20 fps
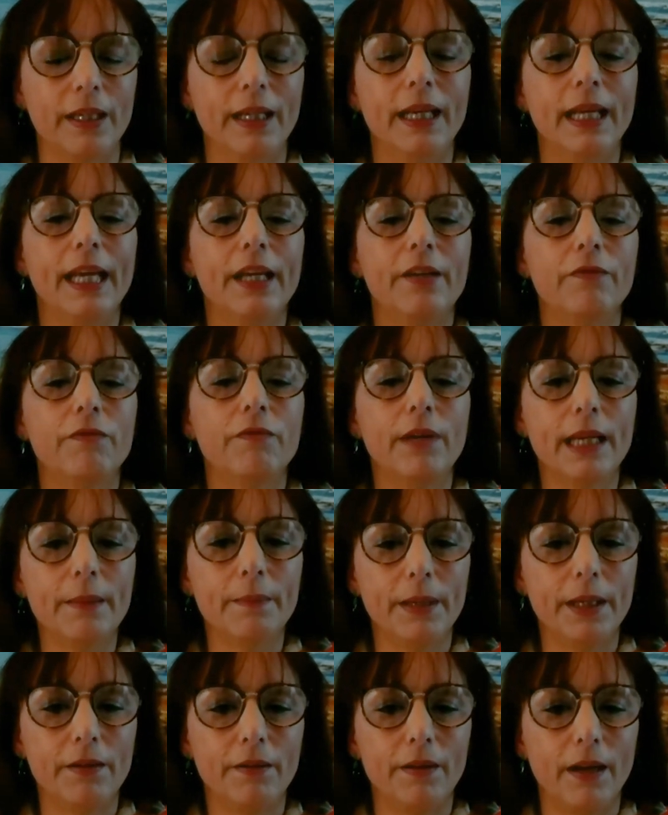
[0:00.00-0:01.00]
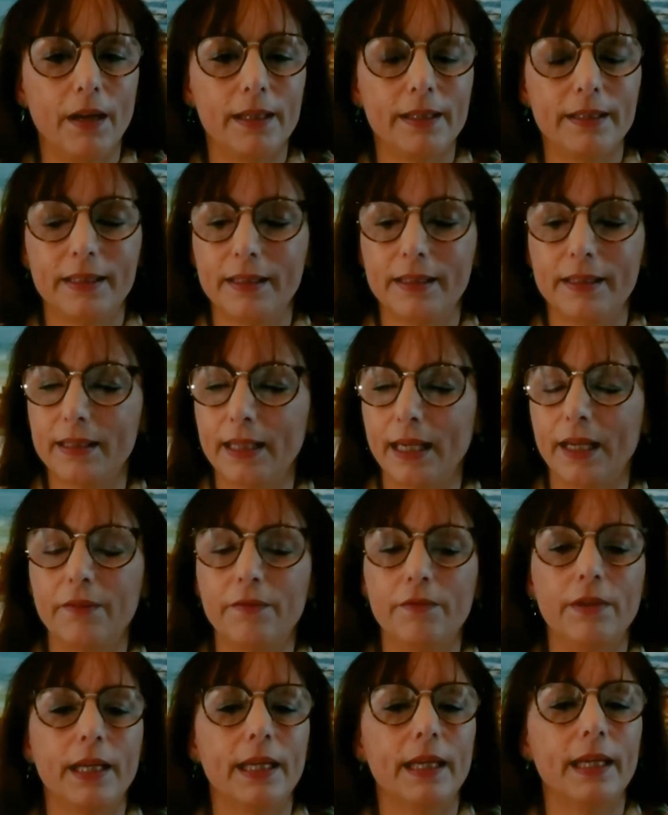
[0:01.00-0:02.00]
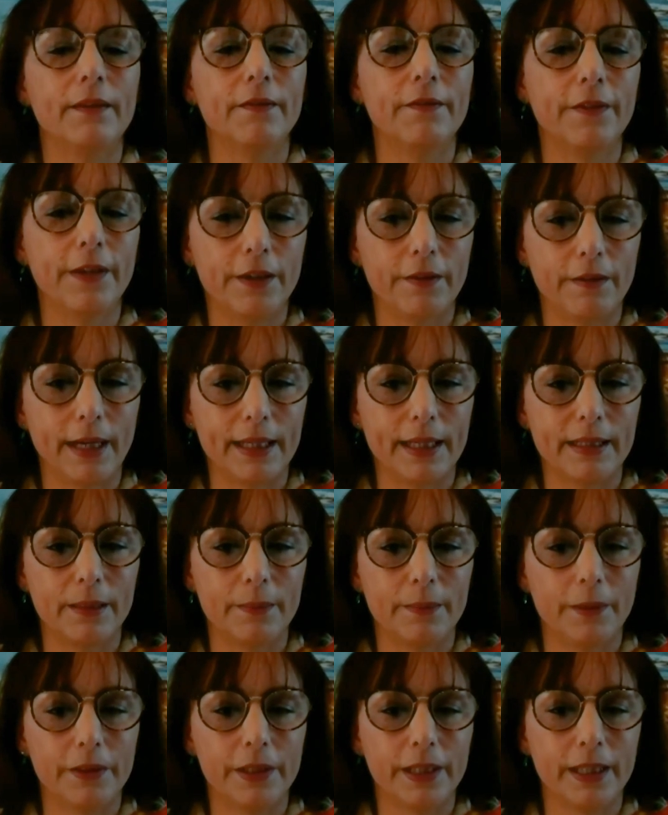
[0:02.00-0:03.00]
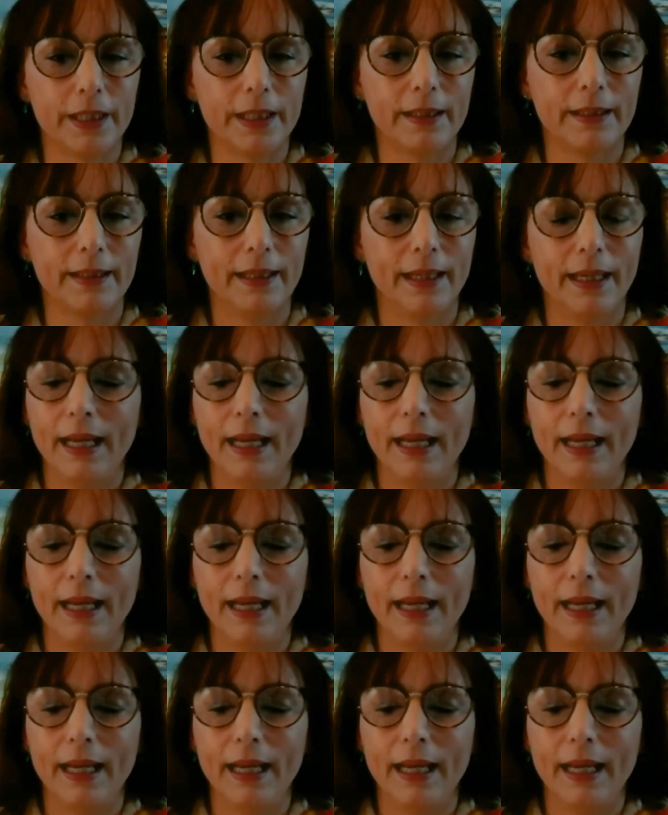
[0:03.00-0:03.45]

it remineralizes and reinvigorates the body.